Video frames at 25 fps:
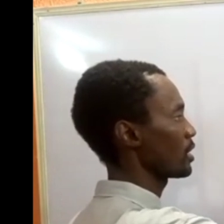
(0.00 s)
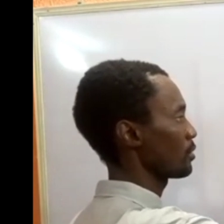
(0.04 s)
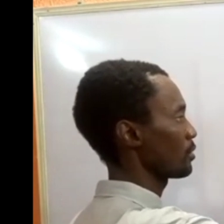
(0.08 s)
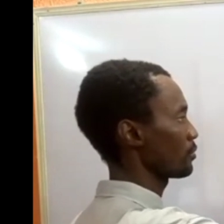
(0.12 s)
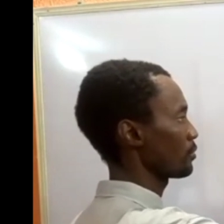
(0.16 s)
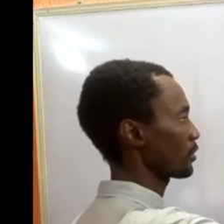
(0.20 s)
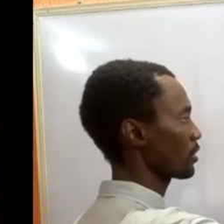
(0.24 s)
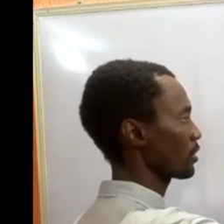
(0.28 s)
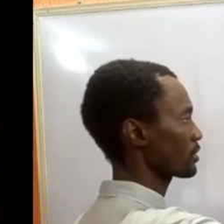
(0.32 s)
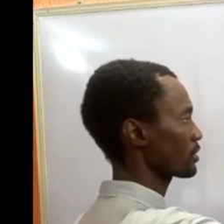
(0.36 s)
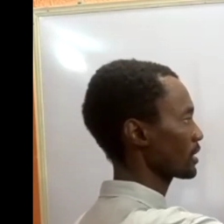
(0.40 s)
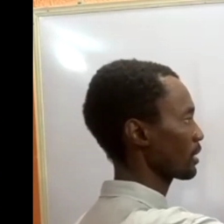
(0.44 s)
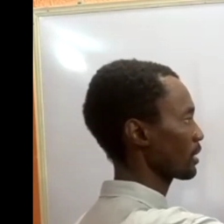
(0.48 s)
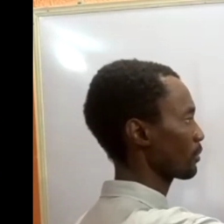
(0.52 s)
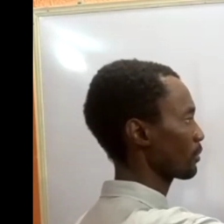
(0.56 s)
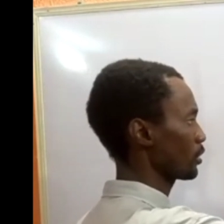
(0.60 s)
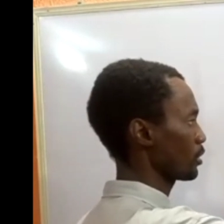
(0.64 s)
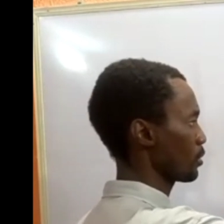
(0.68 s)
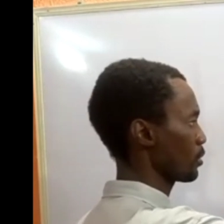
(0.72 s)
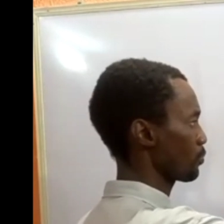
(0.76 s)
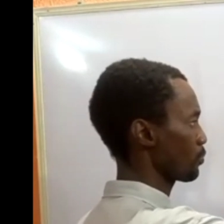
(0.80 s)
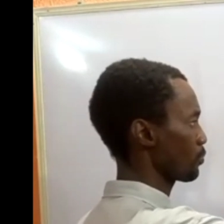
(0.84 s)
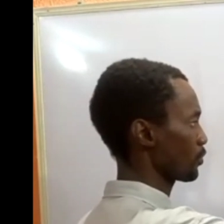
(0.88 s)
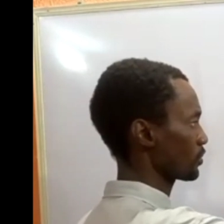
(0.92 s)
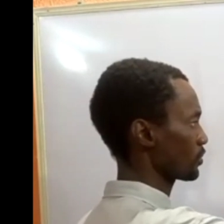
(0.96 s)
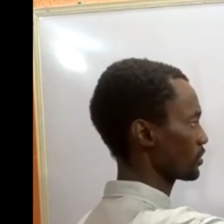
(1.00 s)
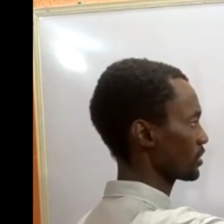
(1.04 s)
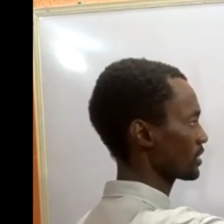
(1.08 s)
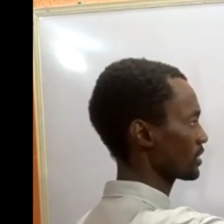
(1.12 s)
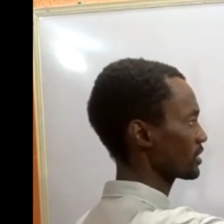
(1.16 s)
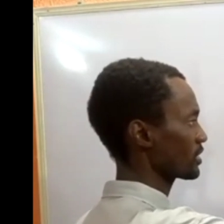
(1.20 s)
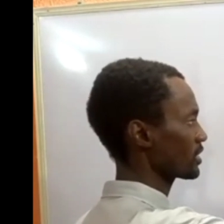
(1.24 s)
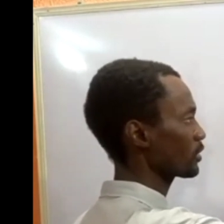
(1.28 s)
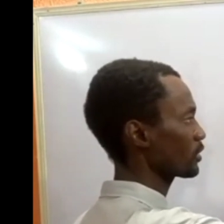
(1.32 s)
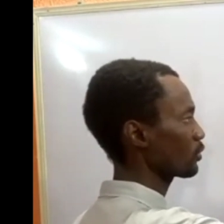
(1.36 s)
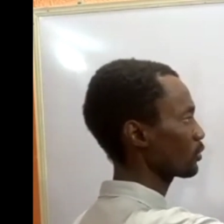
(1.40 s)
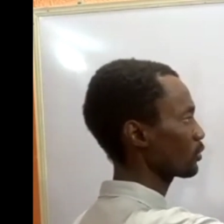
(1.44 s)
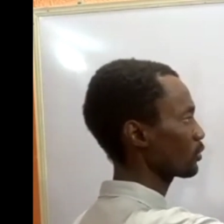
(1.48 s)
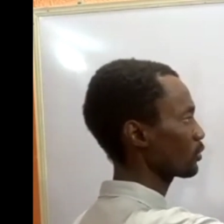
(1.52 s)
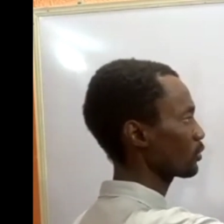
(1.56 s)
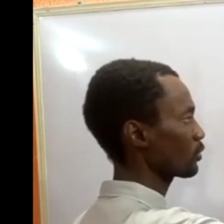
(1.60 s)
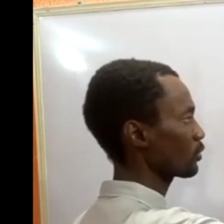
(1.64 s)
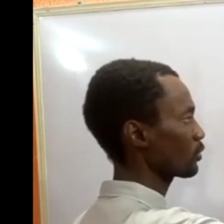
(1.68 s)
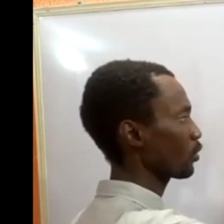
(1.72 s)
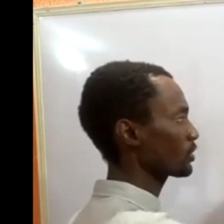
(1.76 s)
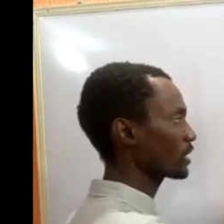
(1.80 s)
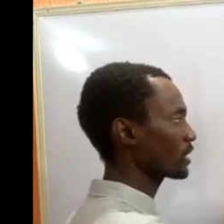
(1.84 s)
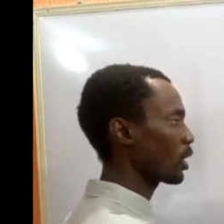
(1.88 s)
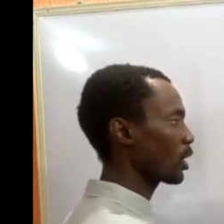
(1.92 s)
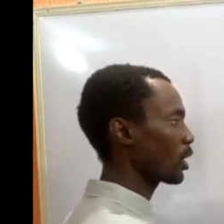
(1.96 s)
because I'm going to be processing what
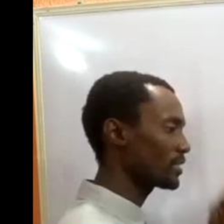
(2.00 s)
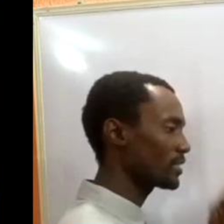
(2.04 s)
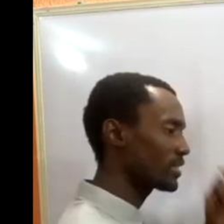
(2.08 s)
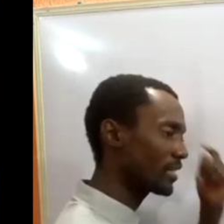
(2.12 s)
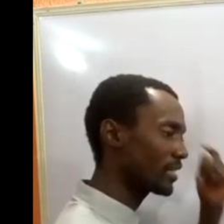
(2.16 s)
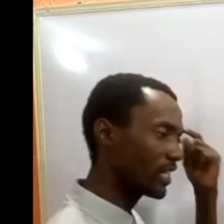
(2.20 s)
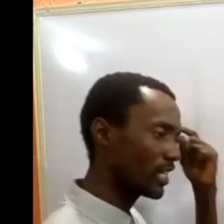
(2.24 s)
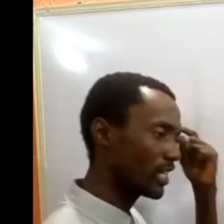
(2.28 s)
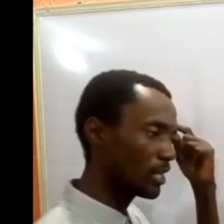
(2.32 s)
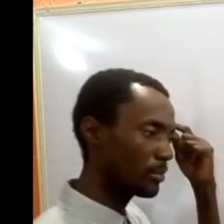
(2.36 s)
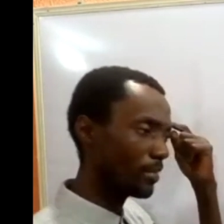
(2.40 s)
I'll be thinking in